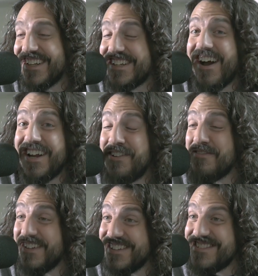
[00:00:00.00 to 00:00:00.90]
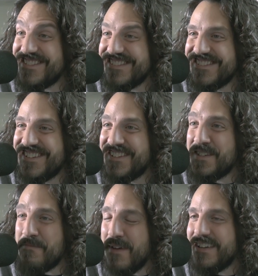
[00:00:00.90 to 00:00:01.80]
It kind of is,
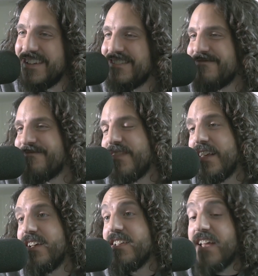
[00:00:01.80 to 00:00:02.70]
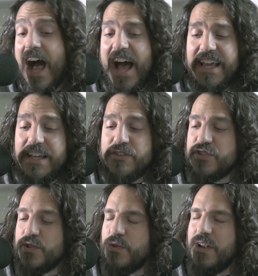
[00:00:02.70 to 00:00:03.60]
depending.
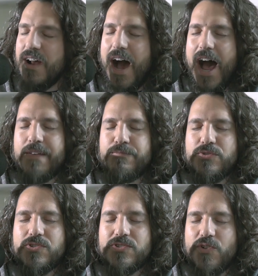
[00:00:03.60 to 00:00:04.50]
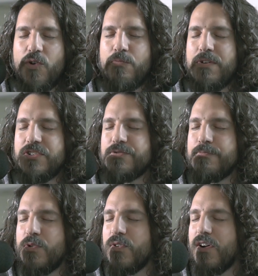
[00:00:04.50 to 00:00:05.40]
I'm so much
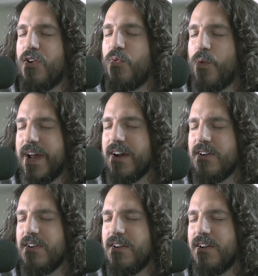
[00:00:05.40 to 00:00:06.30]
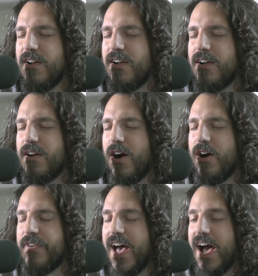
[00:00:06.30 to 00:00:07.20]
more aware
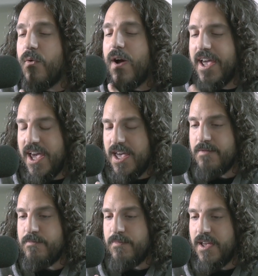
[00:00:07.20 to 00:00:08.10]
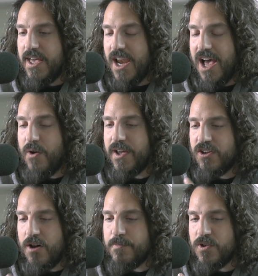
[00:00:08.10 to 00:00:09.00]
of how I am and how I
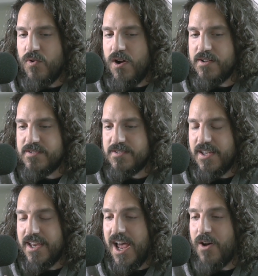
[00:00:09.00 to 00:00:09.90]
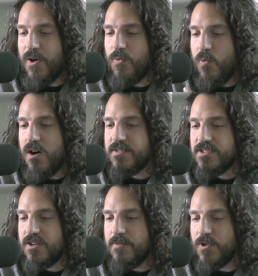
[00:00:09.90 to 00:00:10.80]
come across and how I want
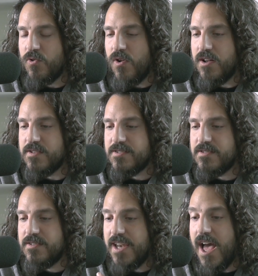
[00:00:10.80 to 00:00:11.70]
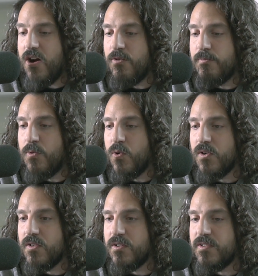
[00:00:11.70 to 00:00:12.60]
to come across now
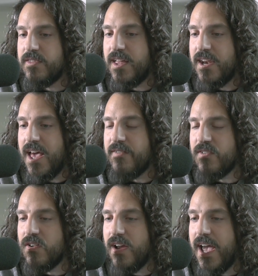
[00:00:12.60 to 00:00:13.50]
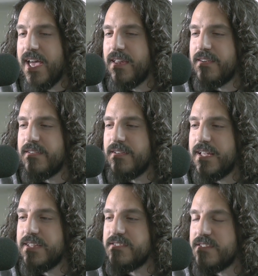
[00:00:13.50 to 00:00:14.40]
more than ever. And
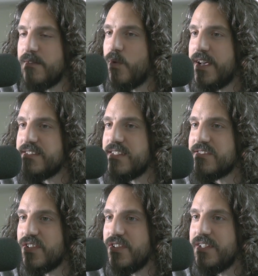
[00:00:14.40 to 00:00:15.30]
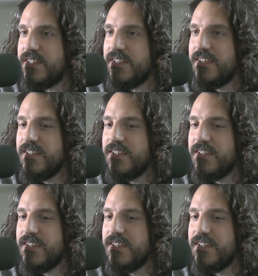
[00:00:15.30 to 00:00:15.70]
in some ways it's good.